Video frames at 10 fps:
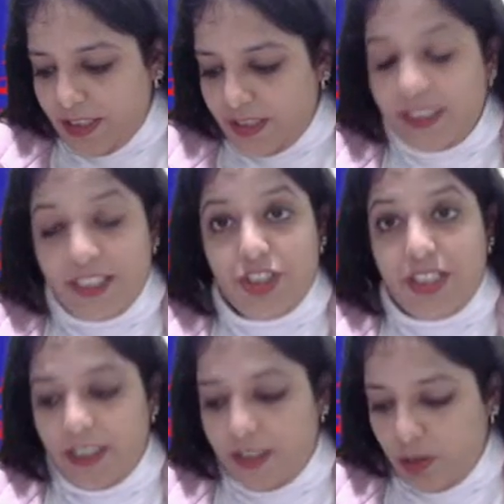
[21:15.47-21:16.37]
digit
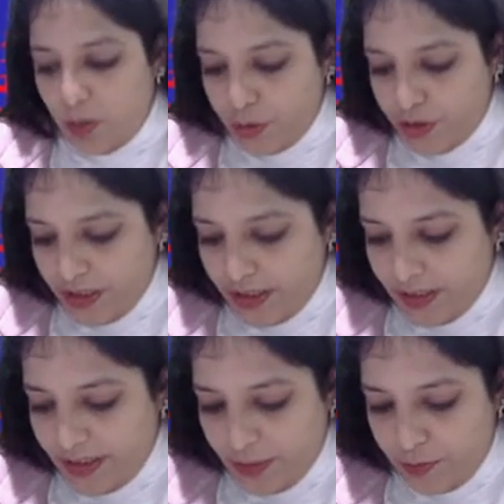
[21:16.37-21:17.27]
in the quotient,
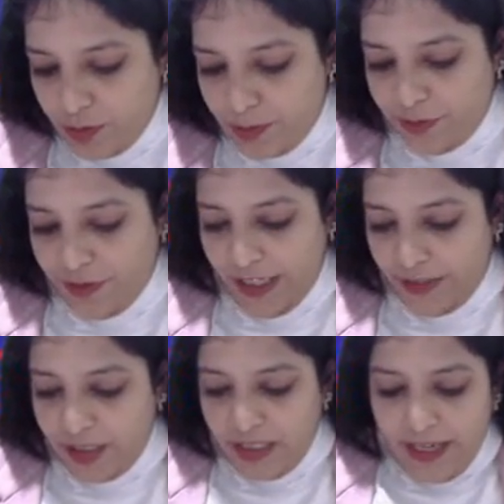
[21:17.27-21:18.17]
it will be 5,
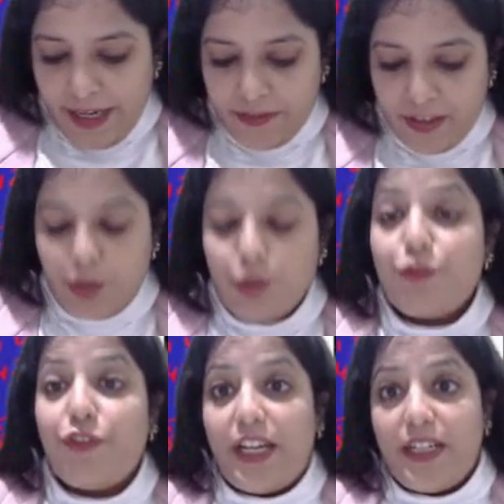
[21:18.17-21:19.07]
and when you will
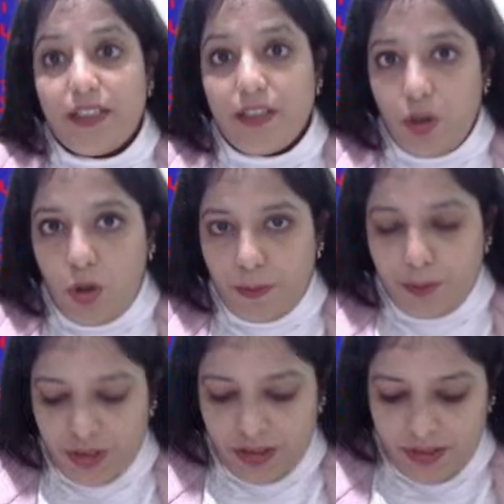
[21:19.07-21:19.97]
find in the
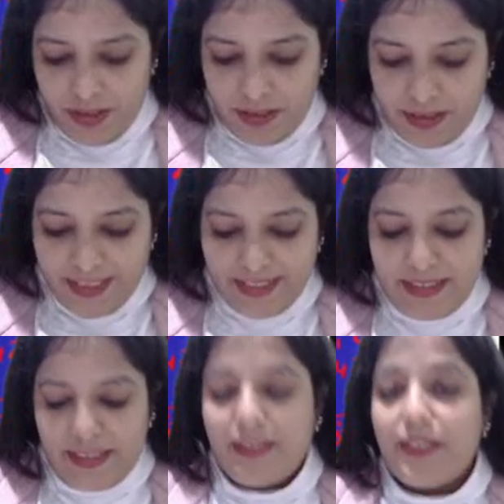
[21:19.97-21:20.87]
options, it's
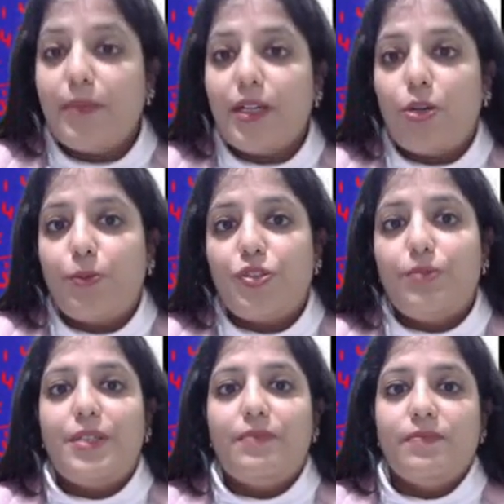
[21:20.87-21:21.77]
nothing but option B.